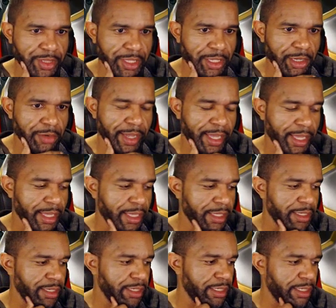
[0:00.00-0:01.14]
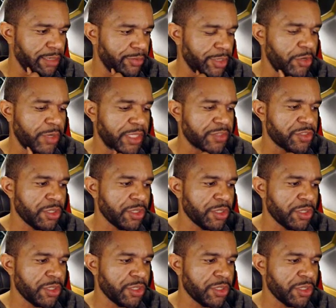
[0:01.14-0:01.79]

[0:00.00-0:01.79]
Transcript: Theo, and Rakuni.